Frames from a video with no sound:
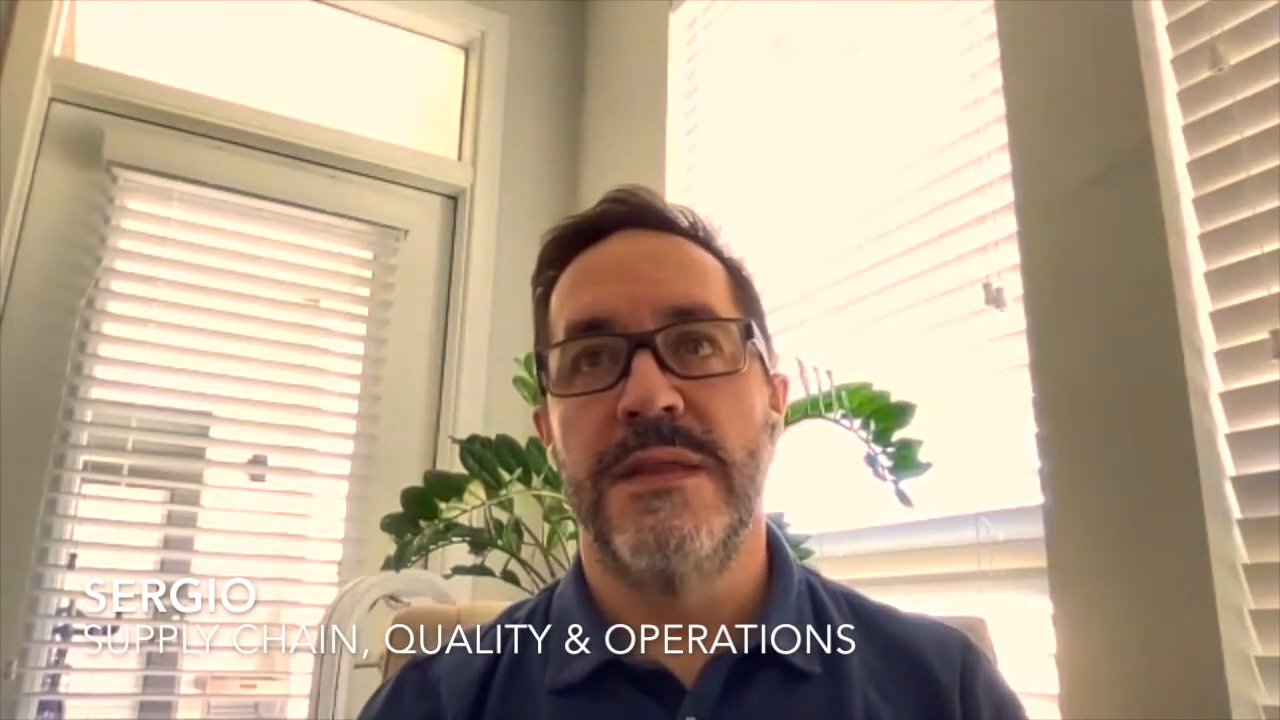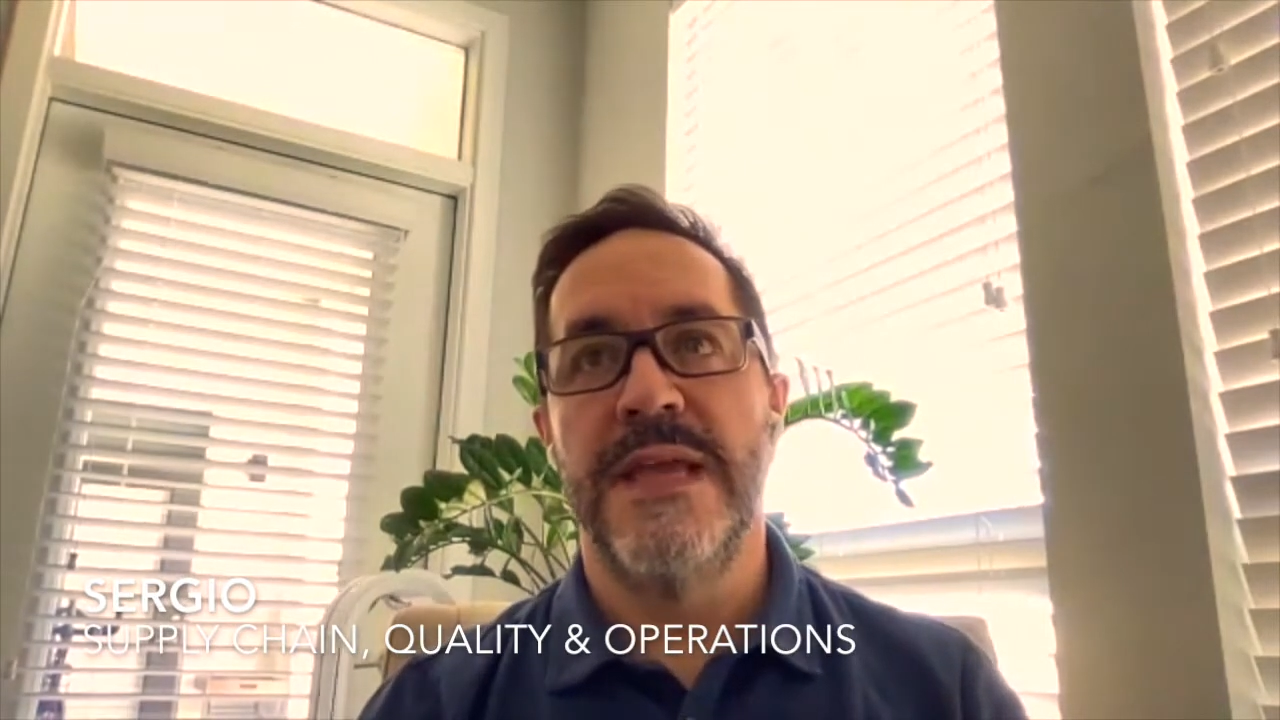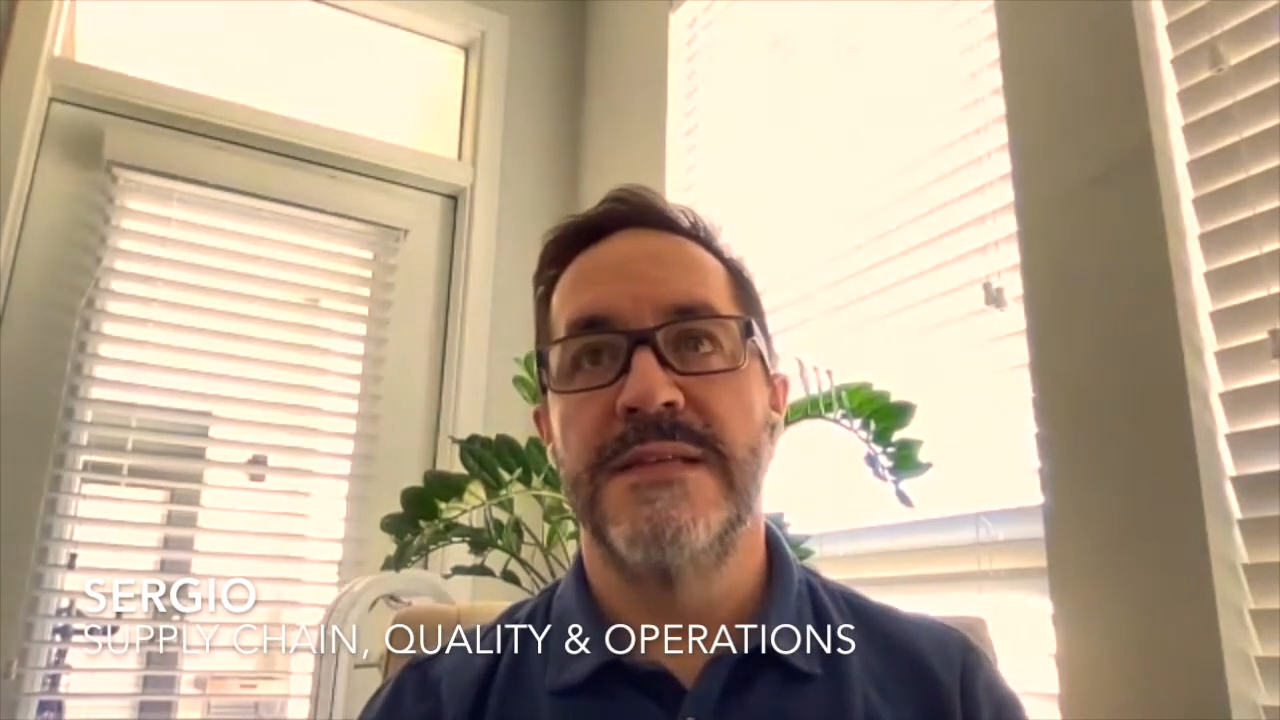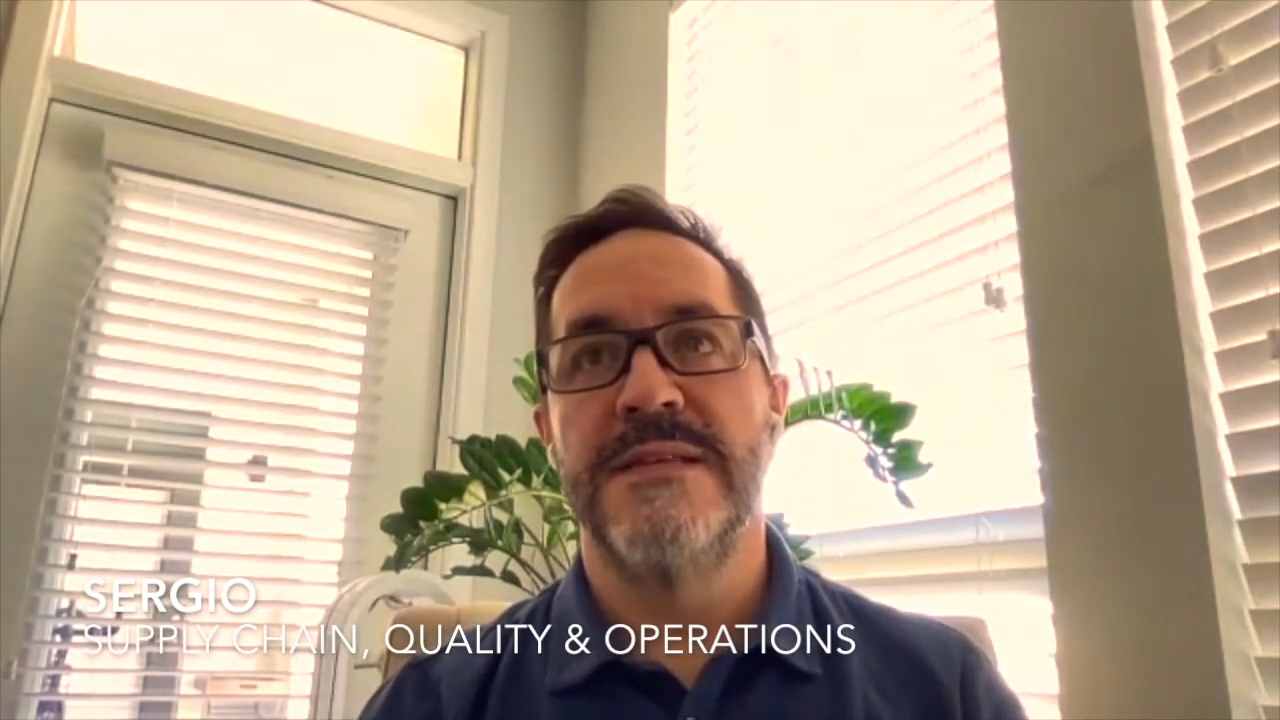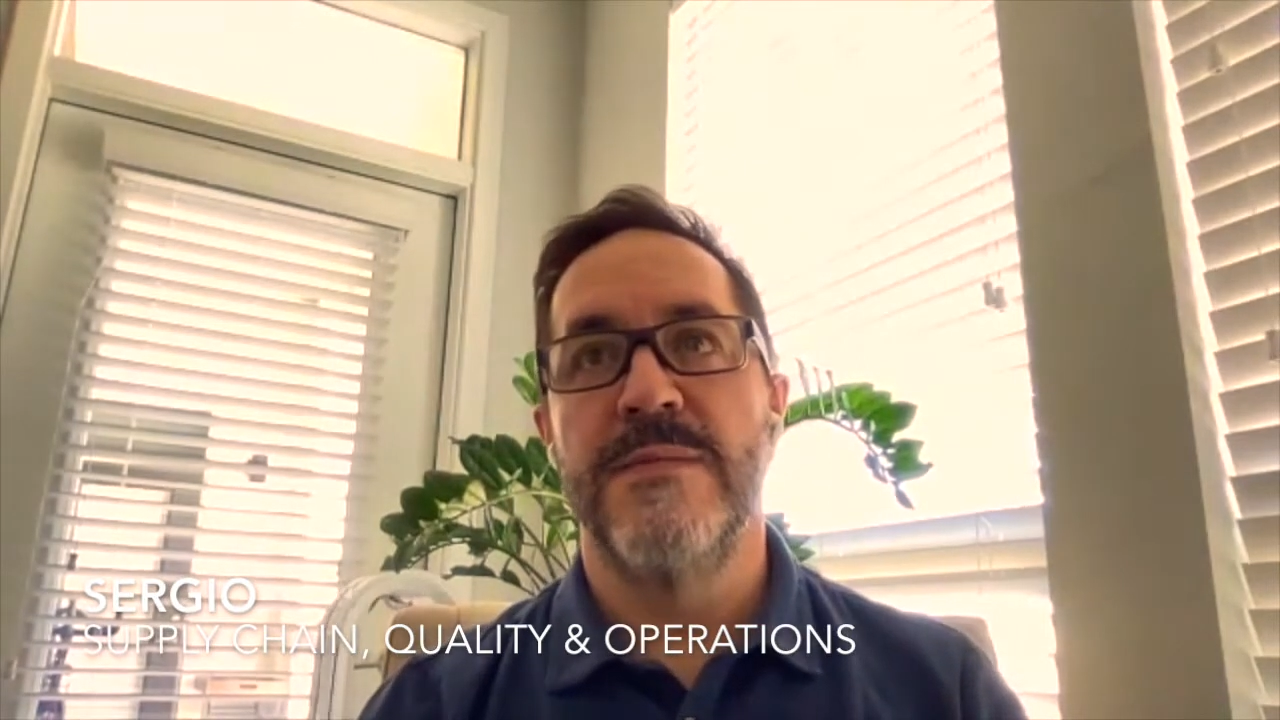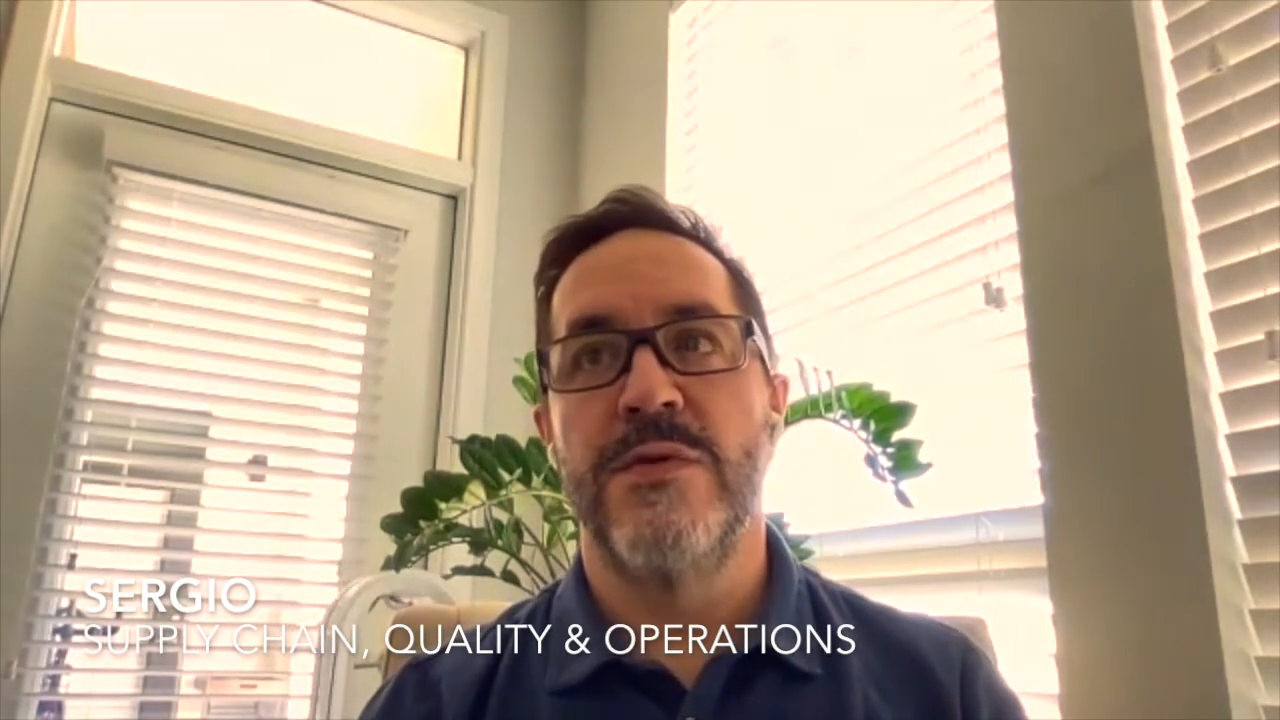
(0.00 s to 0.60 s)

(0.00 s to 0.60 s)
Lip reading: takes the